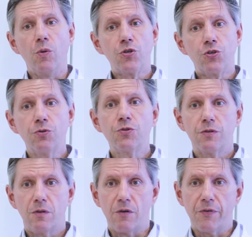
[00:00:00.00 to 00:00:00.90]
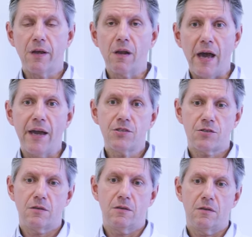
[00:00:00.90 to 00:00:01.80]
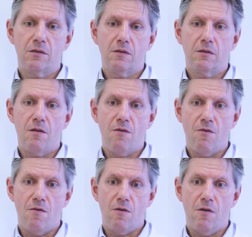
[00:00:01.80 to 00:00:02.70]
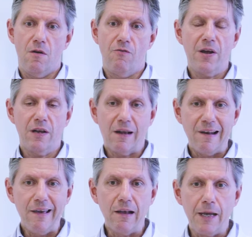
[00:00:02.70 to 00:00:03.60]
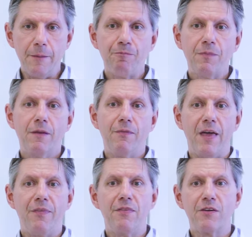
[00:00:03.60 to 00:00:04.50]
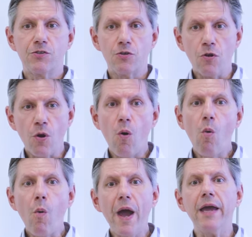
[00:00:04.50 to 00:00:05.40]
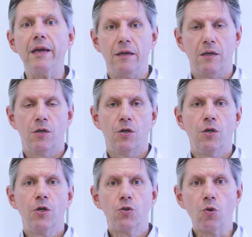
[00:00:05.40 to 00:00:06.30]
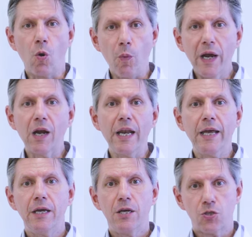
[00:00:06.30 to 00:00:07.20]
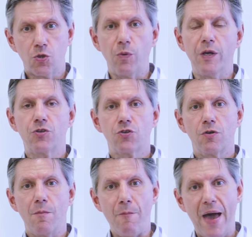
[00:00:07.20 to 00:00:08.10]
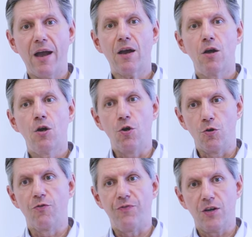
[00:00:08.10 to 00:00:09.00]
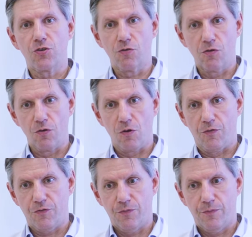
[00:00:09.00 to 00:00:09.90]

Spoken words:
We should realize very clearly that there is no way to quickly switch back your facial nerve.